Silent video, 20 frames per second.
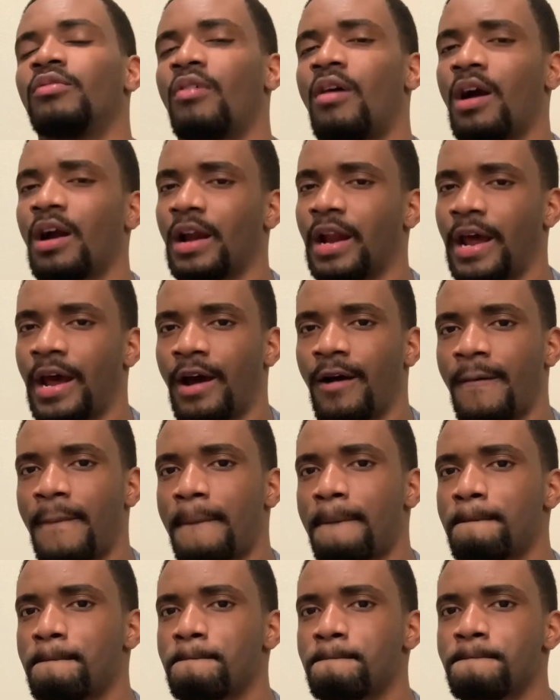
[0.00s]
are now,
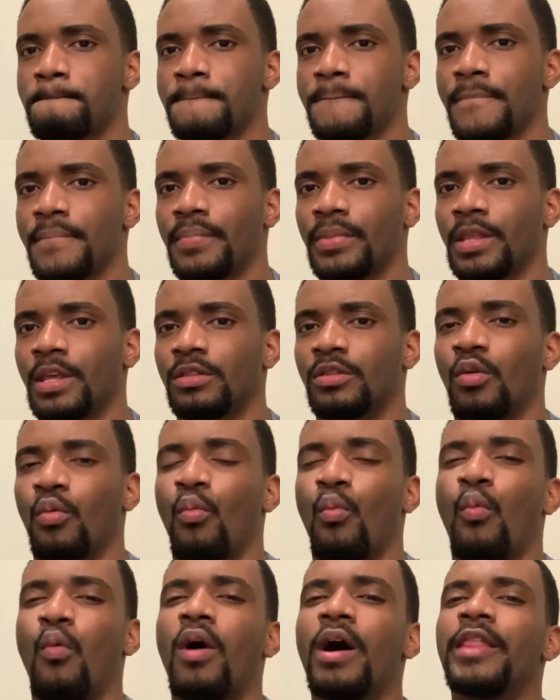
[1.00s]
the
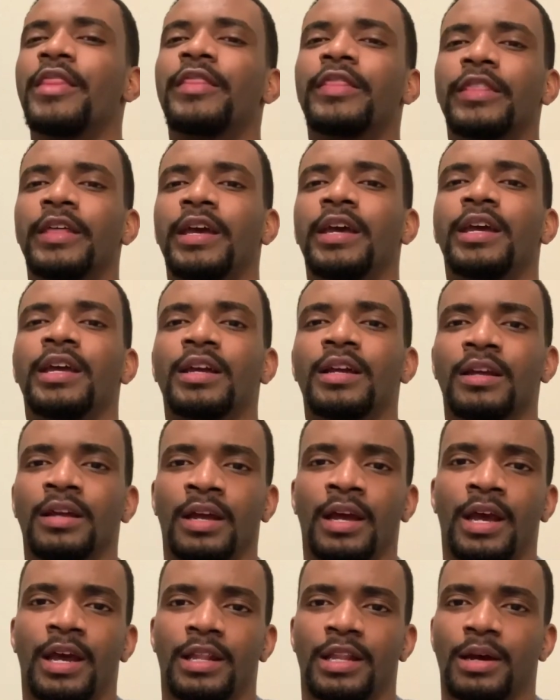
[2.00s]
one thing
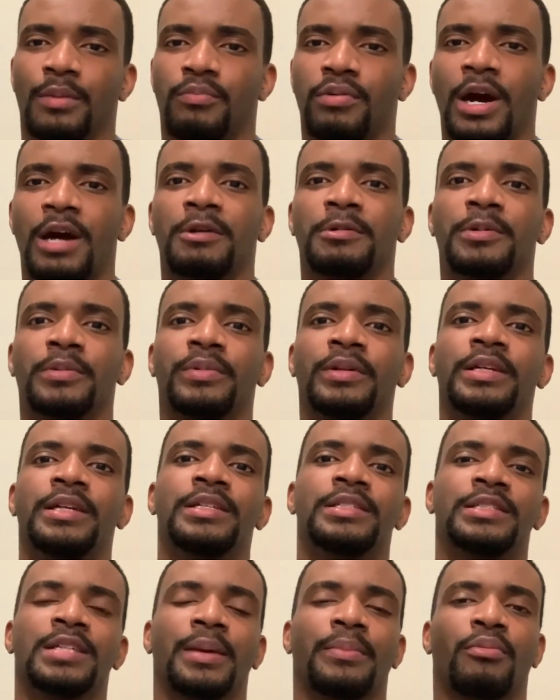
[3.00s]
that probably
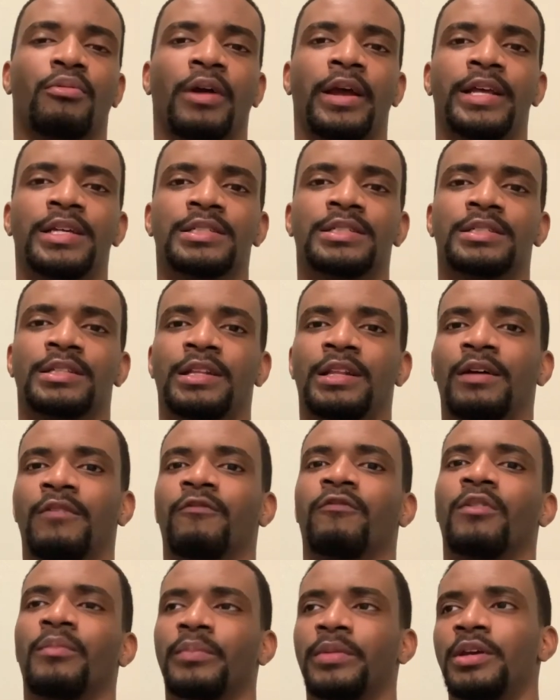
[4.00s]
separates them
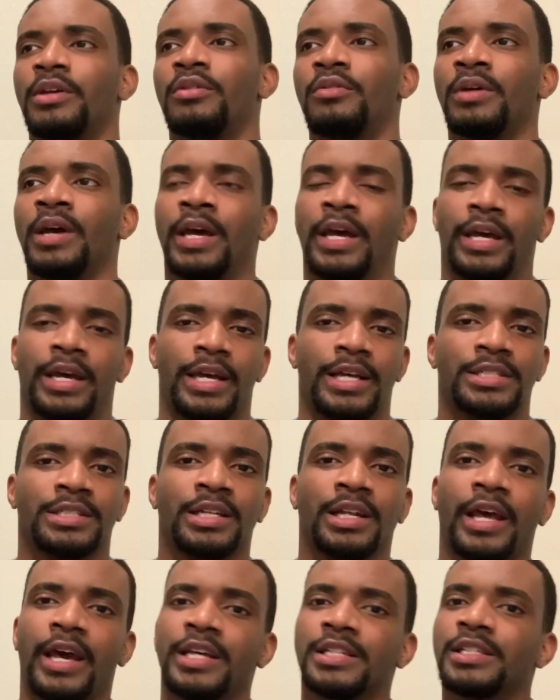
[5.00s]
from you
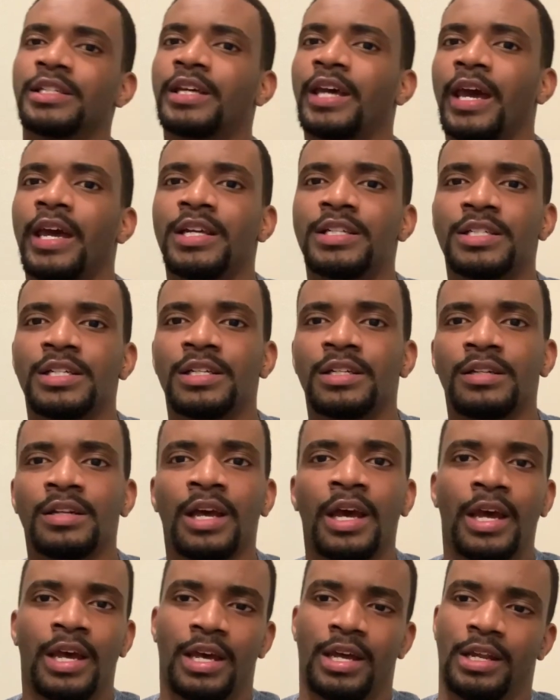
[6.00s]
isn't education.
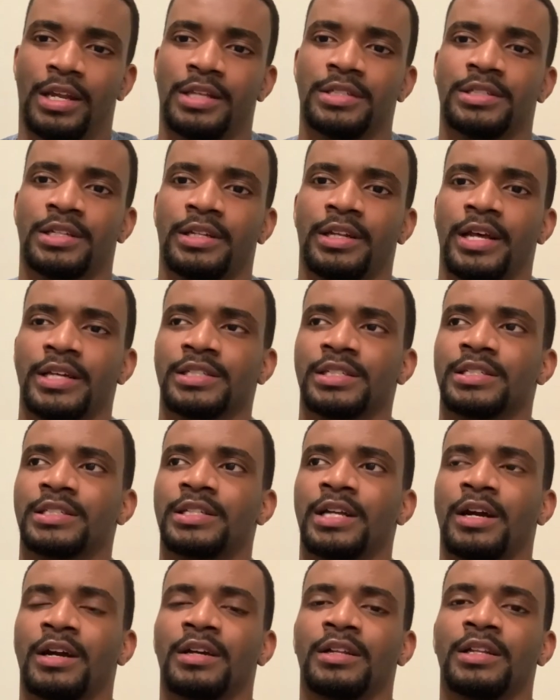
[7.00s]
It isn't
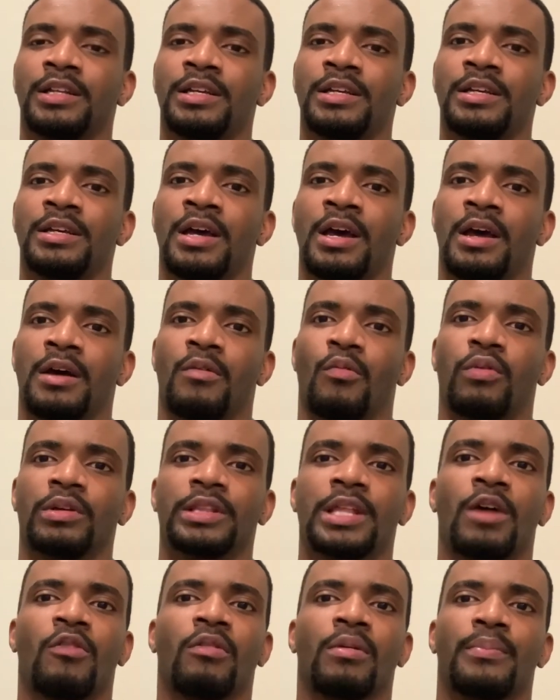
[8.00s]
necessarily what
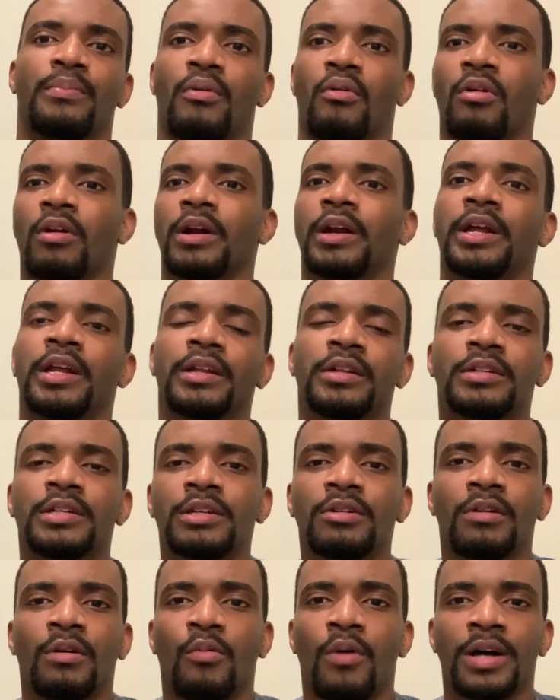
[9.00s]
they were born
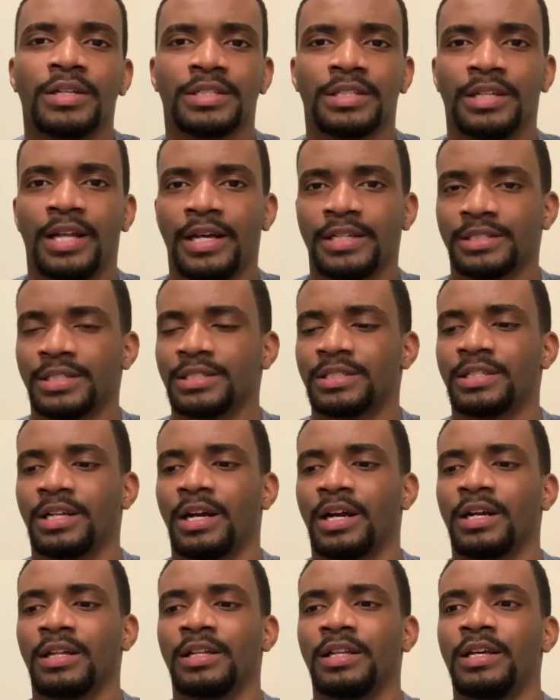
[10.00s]
into. It wasn't
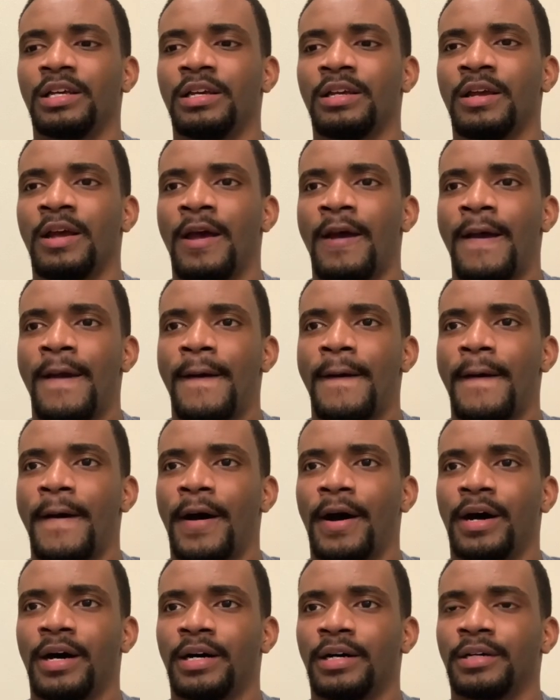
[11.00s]
necessarily
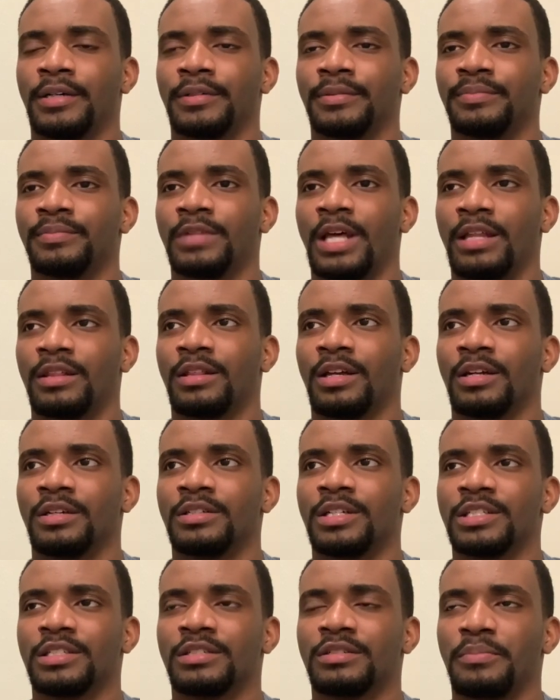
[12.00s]
uh, that they're
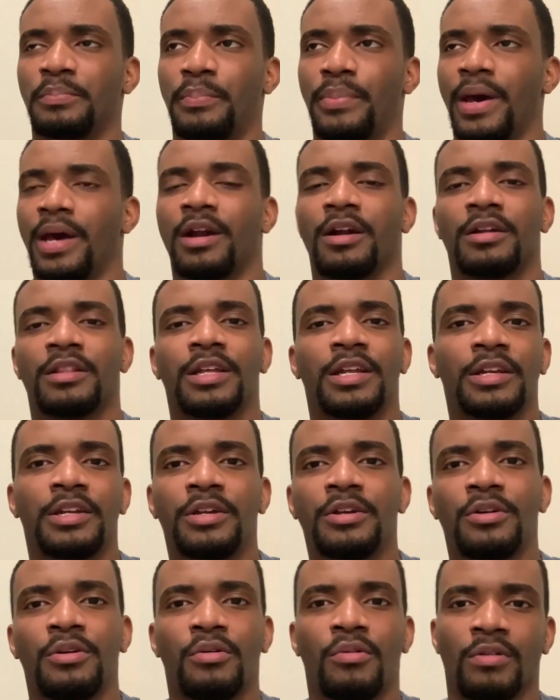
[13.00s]
just better than
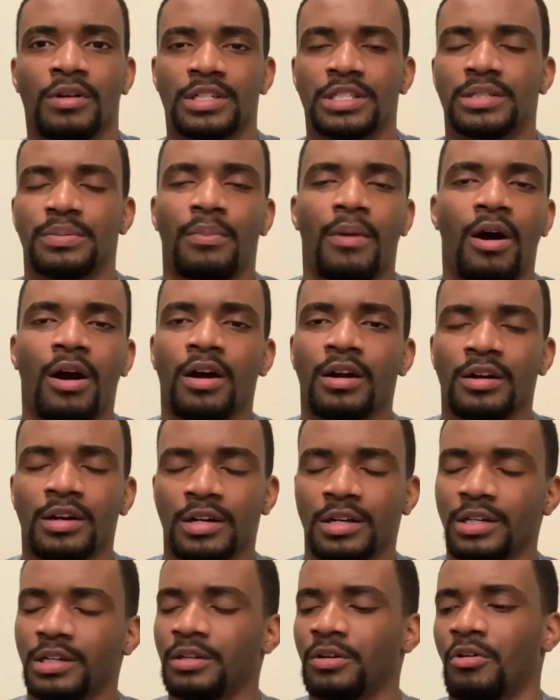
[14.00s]
you or
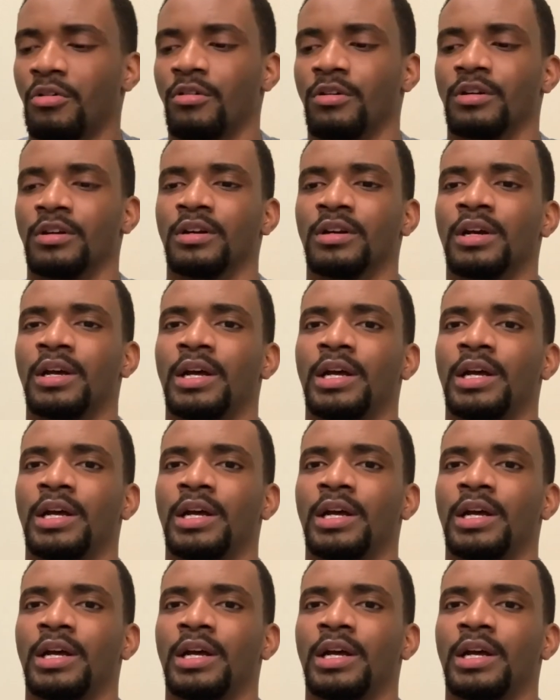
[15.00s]
smarter or